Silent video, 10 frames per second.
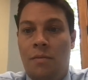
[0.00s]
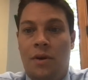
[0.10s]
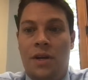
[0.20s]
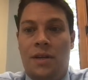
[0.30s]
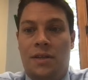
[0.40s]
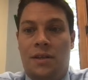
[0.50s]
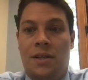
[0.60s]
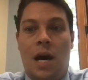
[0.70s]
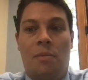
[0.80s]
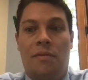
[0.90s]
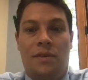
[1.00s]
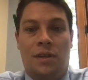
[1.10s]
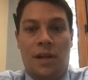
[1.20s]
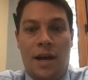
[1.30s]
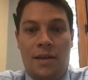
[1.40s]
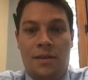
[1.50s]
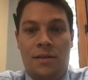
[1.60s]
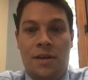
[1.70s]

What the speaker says: but he is at the top of his class.